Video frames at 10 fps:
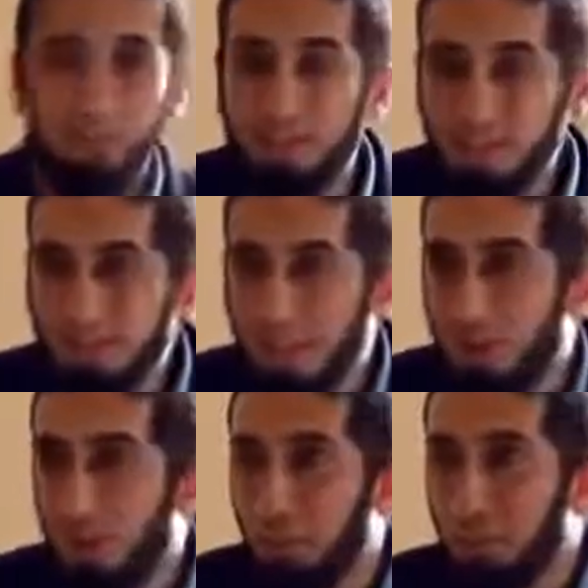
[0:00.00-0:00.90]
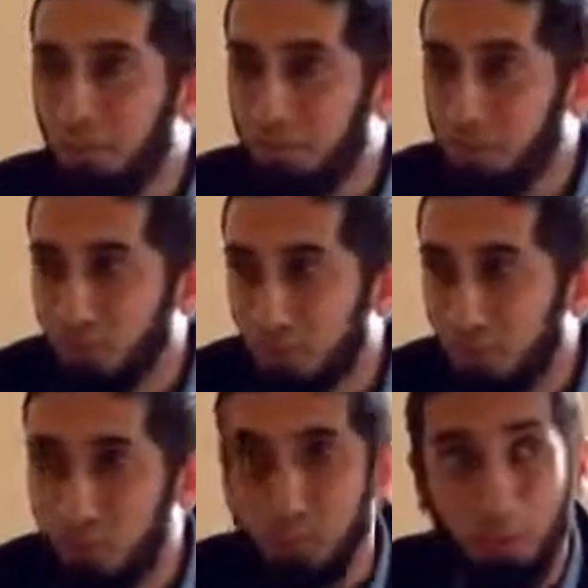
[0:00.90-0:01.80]
But this is how oblivious we
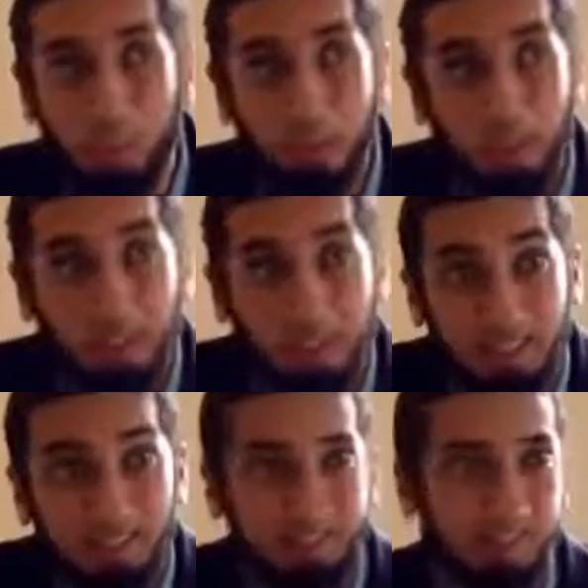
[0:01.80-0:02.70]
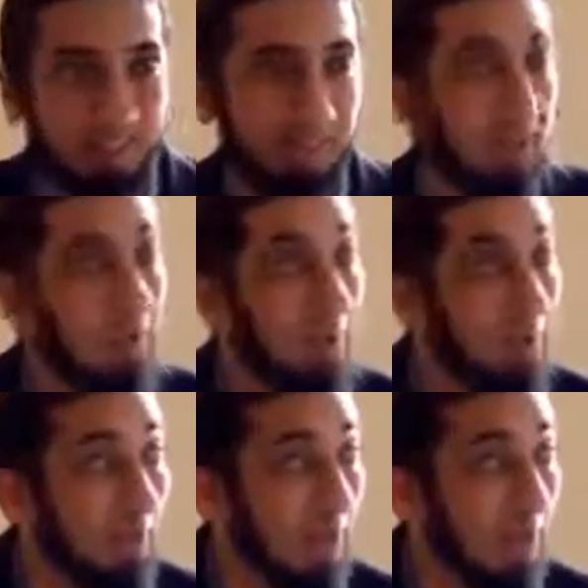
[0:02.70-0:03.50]
are to what a big thing this is. The